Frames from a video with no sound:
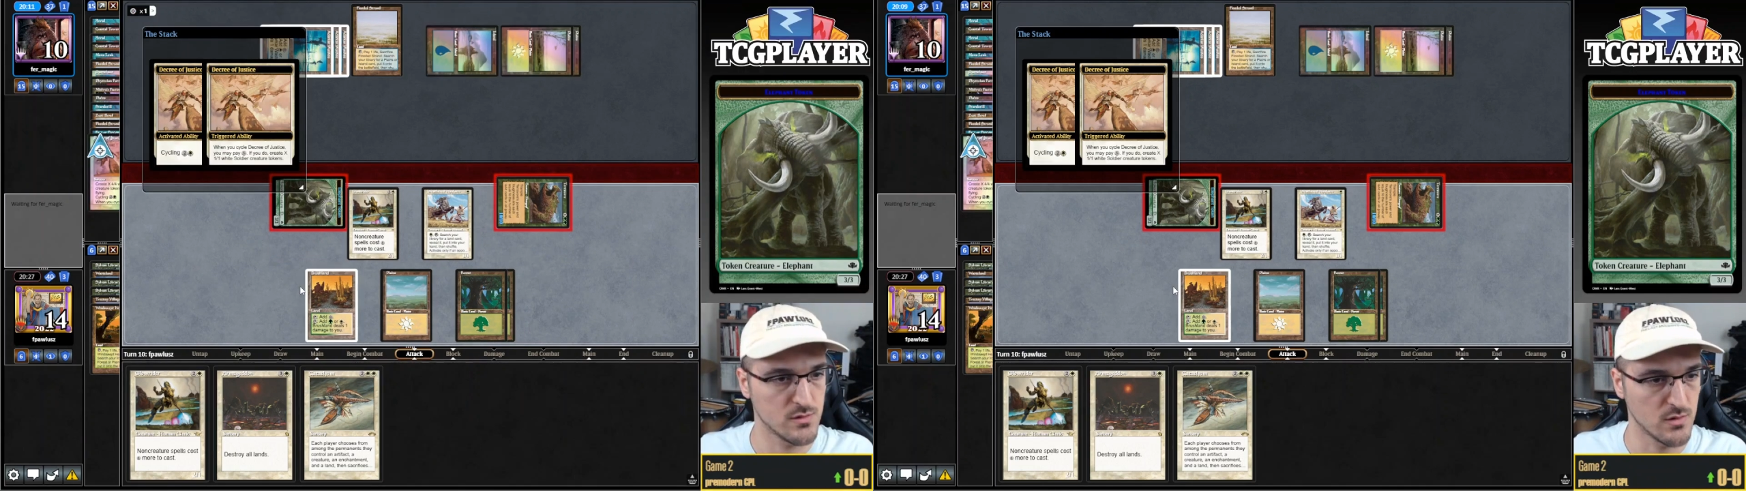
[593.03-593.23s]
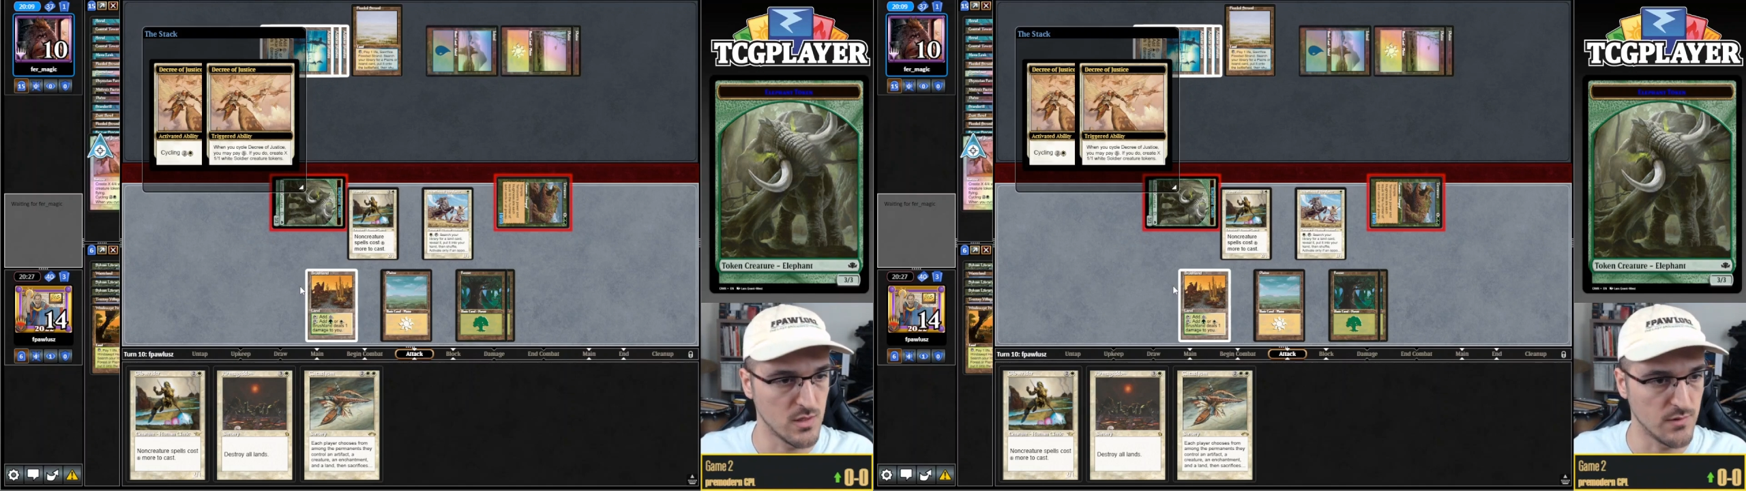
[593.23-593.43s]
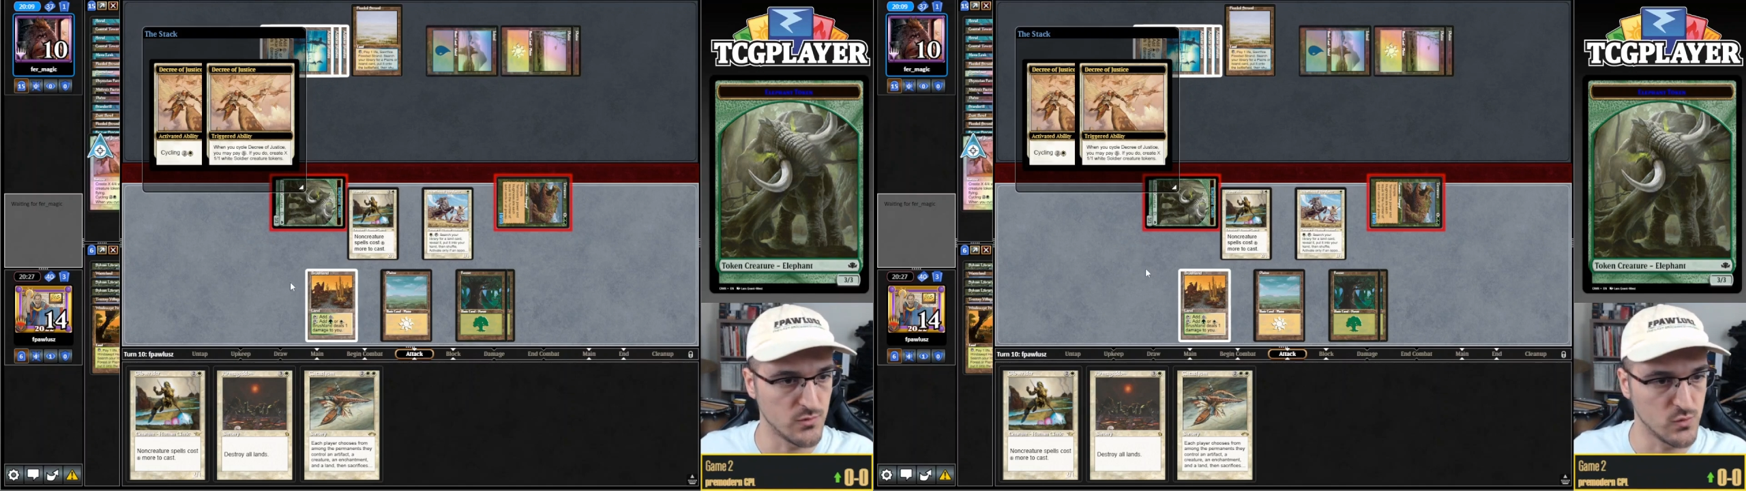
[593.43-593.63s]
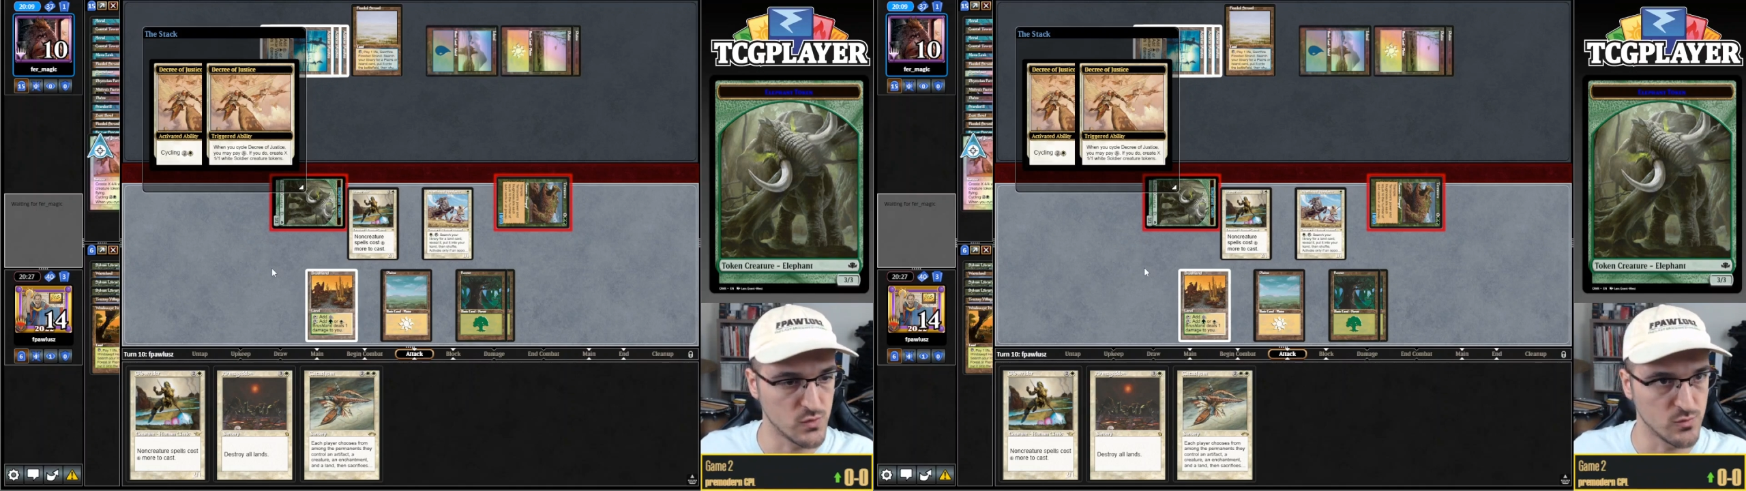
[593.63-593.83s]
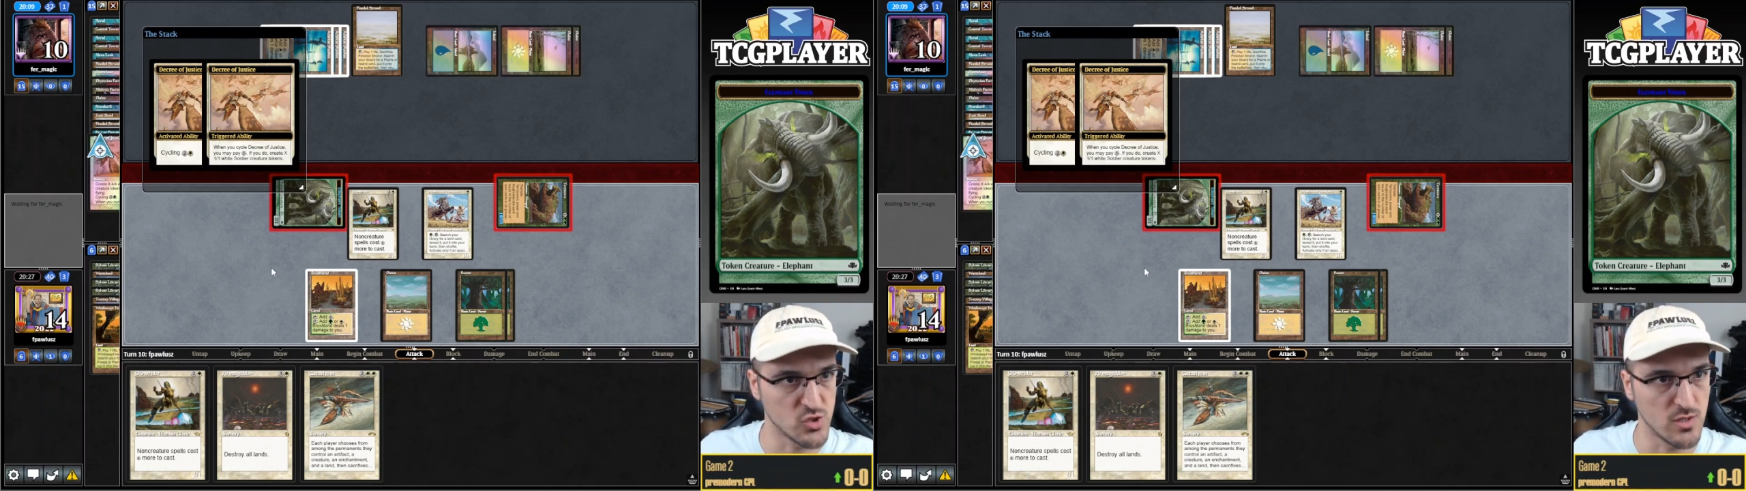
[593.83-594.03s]
It's gonna have to
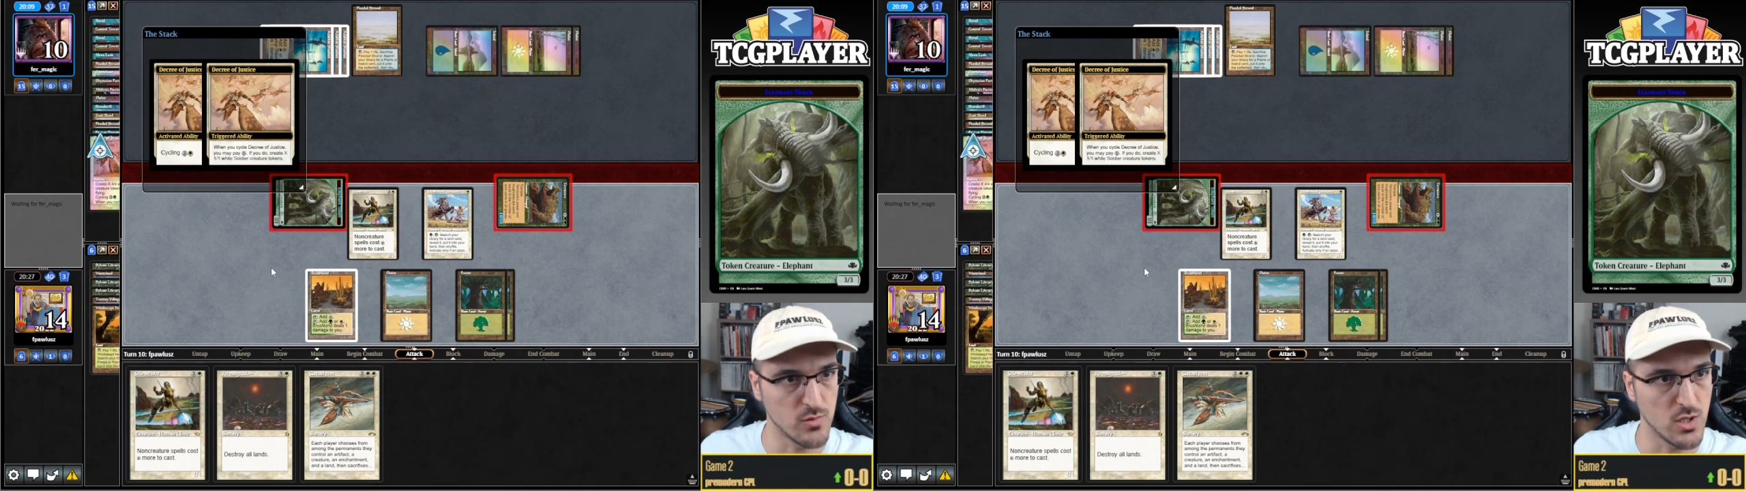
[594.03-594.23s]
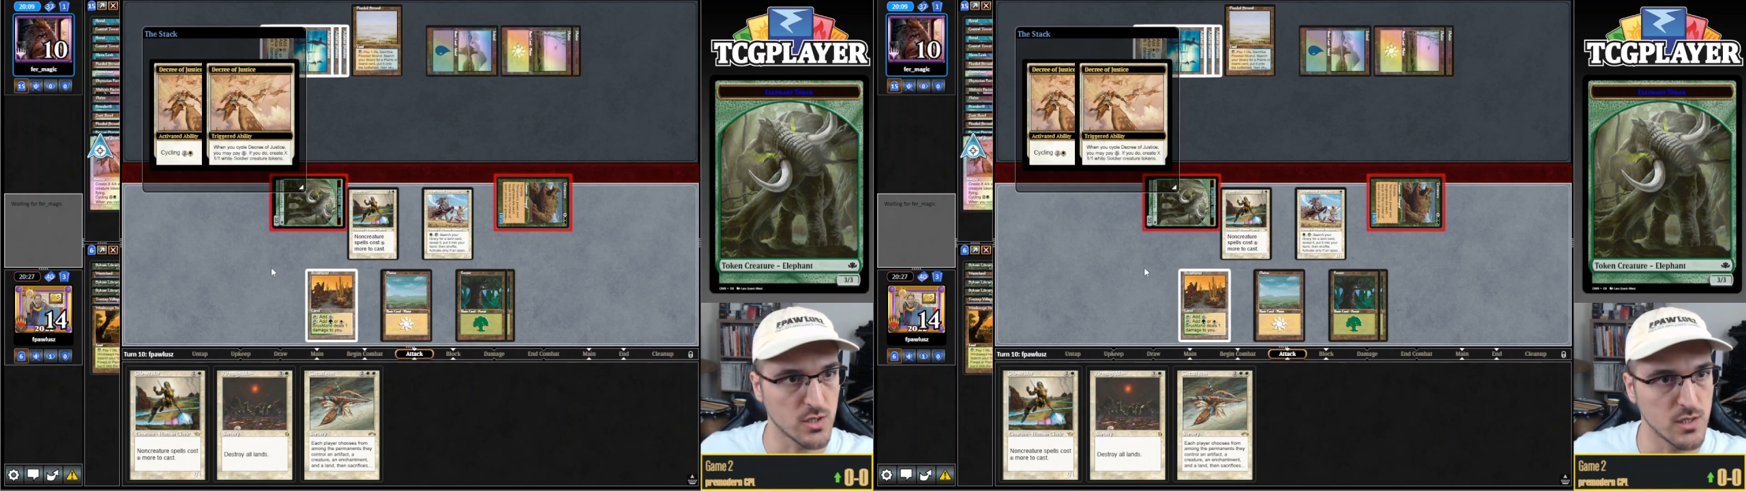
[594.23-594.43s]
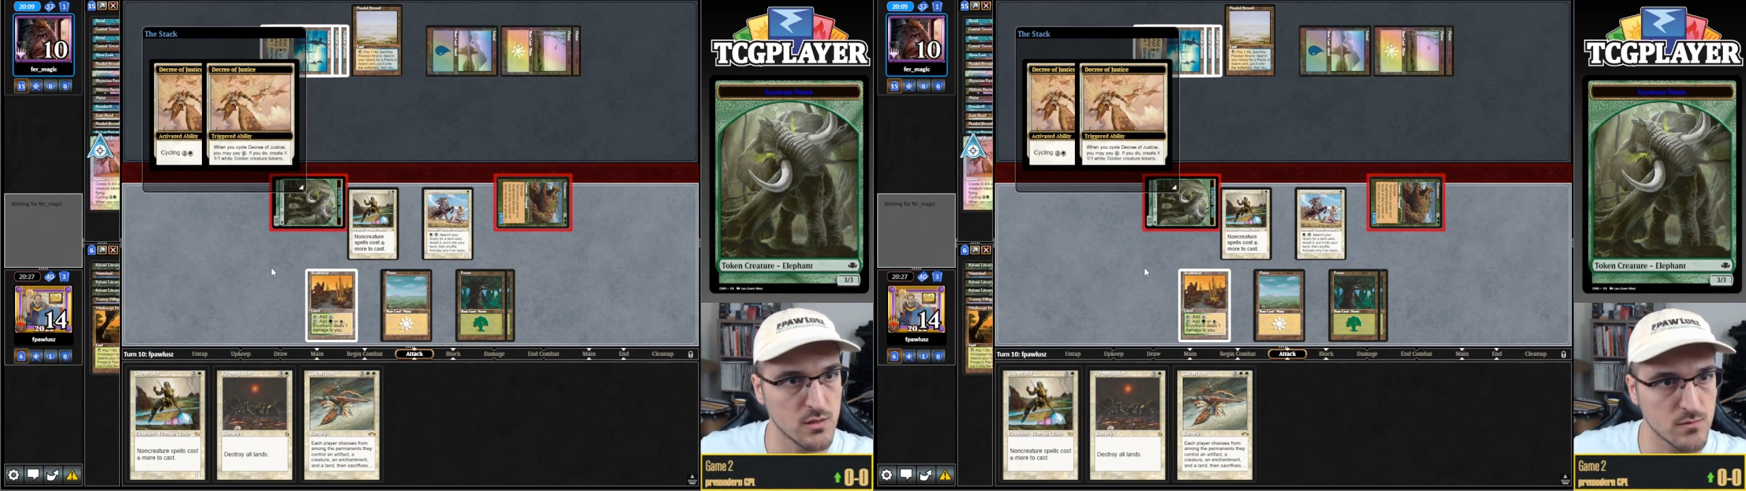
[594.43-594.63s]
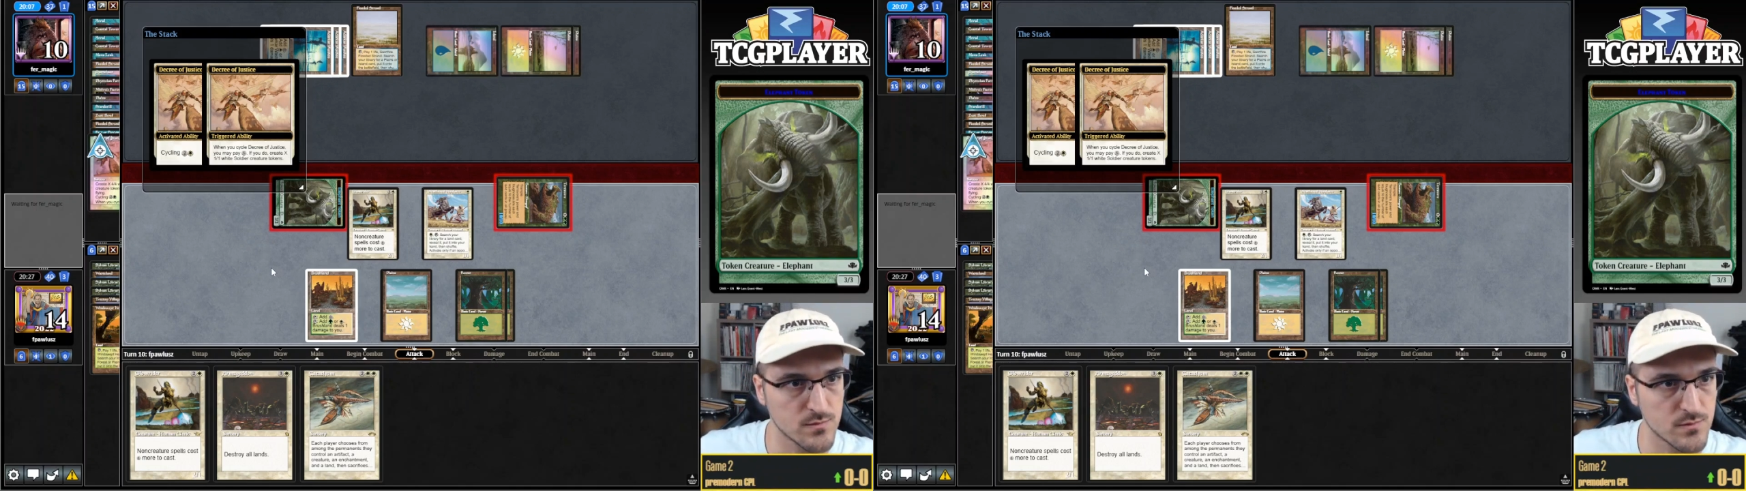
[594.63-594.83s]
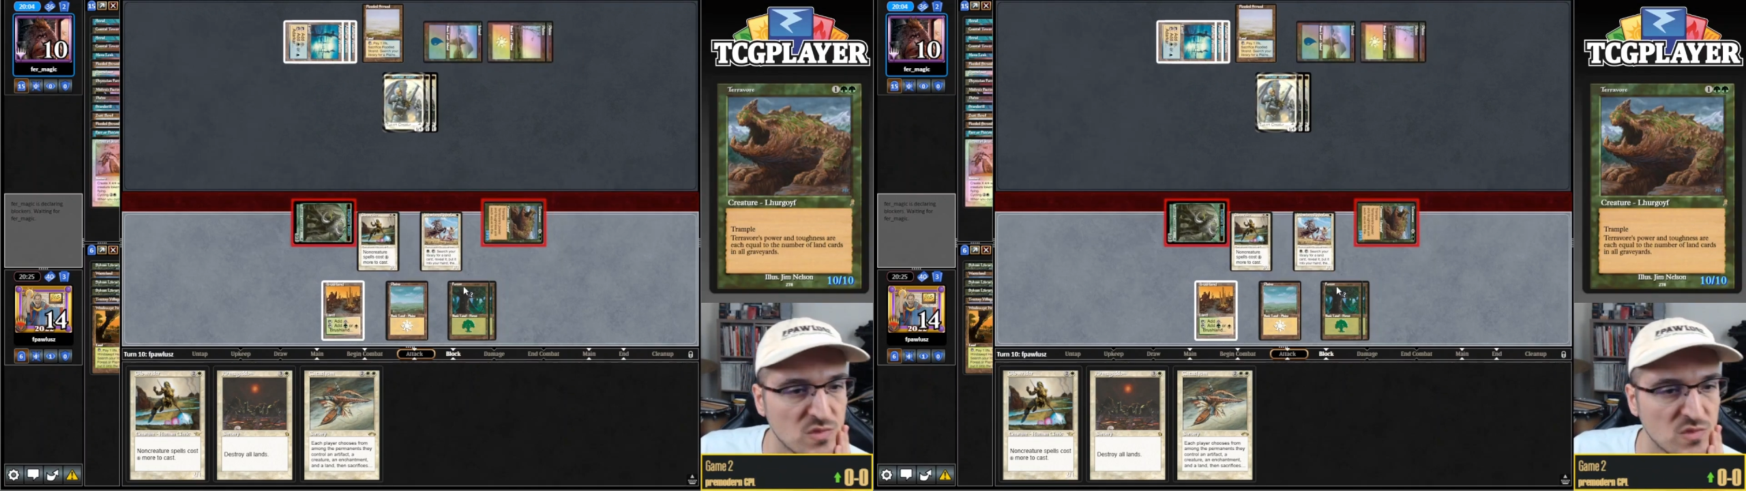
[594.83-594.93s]
do some chomp blocking.